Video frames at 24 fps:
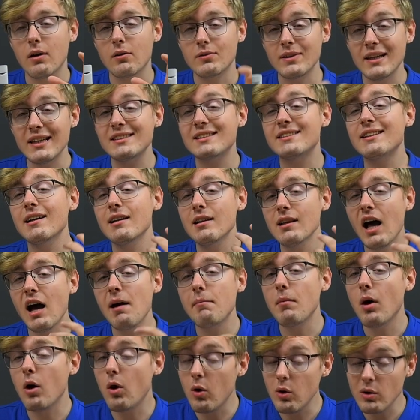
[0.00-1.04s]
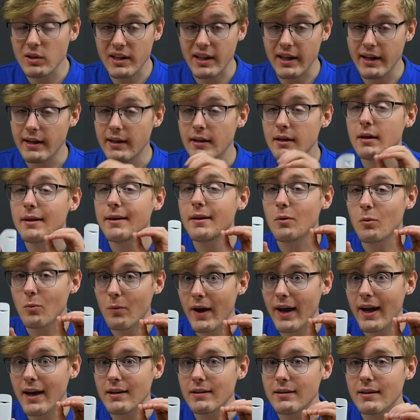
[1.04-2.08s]
raise the alarm only
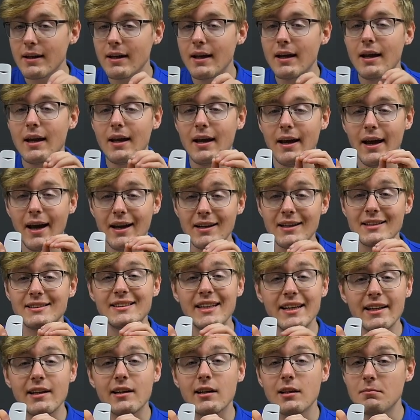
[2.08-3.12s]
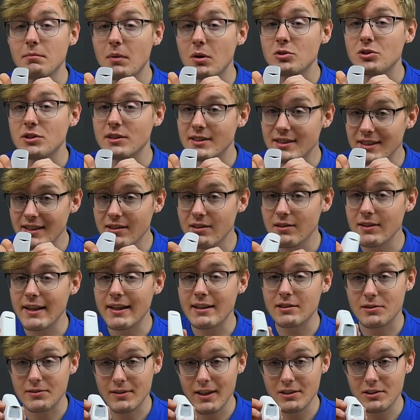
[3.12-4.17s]
when an identical motion signal
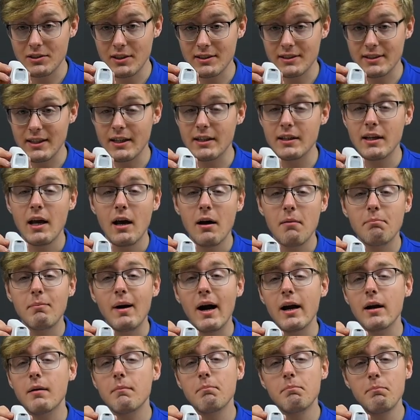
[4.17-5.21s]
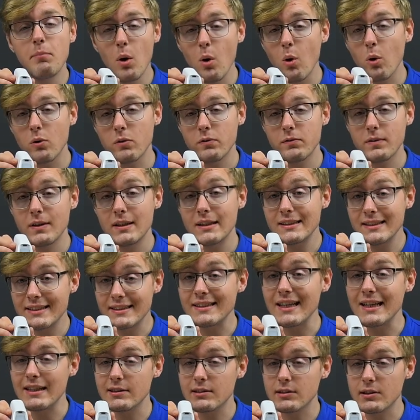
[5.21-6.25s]
is registered by both
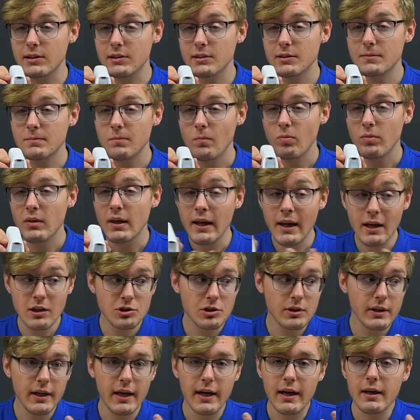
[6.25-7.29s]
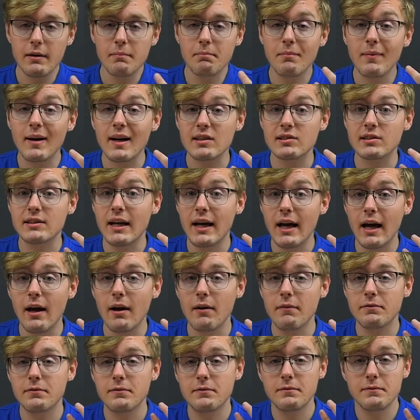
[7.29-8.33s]
sensors. Actually, a
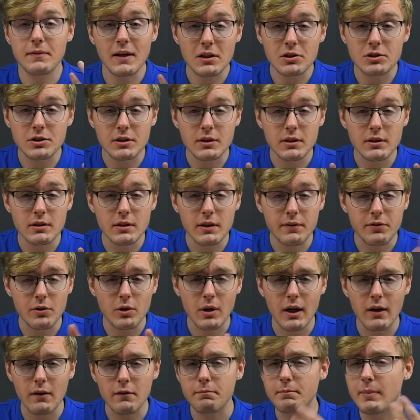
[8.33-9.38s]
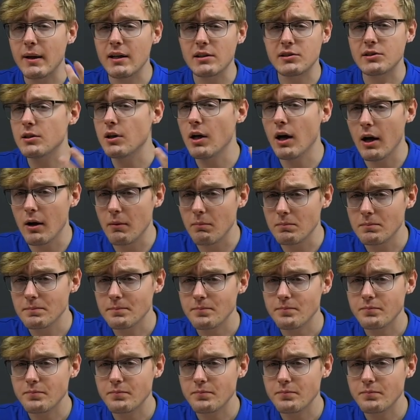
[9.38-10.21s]
must-have function if you have pets at home.